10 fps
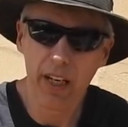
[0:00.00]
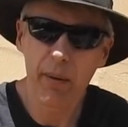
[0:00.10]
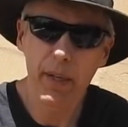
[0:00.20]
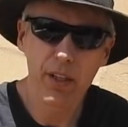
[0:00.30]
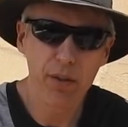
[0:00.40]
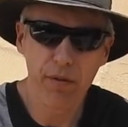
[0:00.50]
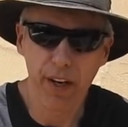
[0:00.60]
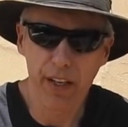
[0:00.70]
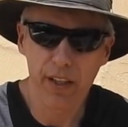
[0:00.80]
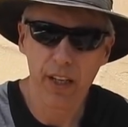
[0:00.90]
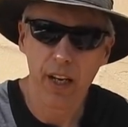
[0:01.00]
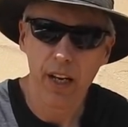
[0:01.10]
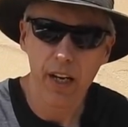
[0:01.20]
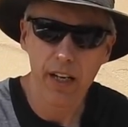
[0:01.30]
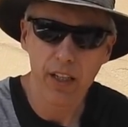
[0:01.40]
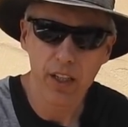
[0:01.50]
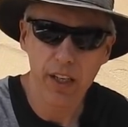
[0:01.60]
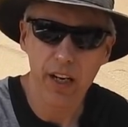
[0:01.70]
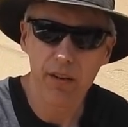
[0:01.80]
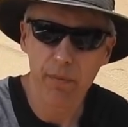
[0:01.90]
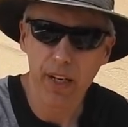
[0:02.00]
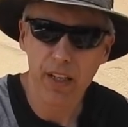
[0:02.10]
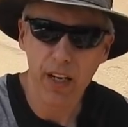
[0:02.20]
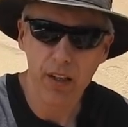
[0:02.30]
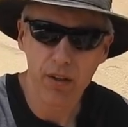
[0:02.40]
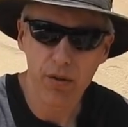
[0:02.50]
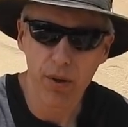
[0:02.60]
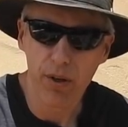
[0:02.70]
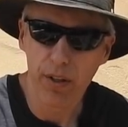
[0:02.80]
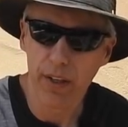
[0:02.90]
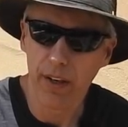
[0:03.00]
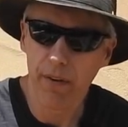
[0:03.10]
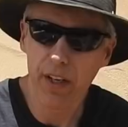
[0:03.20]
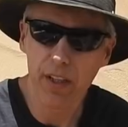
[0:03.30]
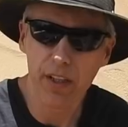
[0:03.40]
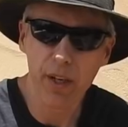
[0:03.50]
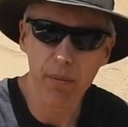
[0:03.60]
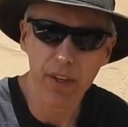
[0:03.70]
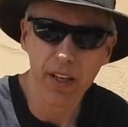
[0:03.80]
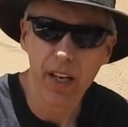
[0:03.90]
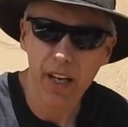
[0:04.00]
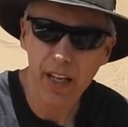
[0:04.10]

a little bit too fast and it just can't maintain control and eventually something